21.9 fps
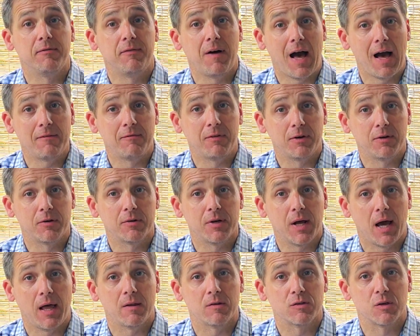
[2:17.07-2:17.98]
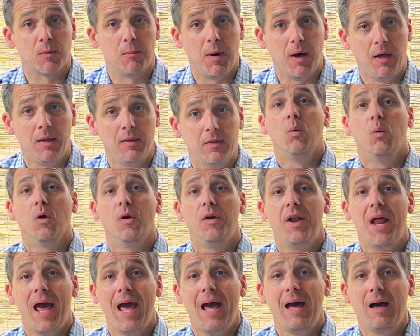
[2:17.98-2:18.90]
$500 a month, well,
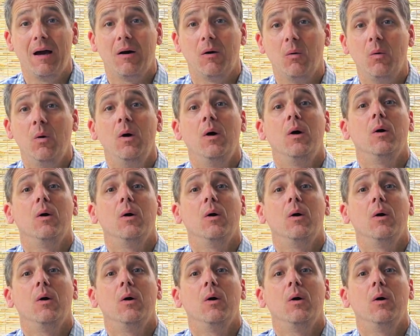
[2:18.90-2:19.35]
now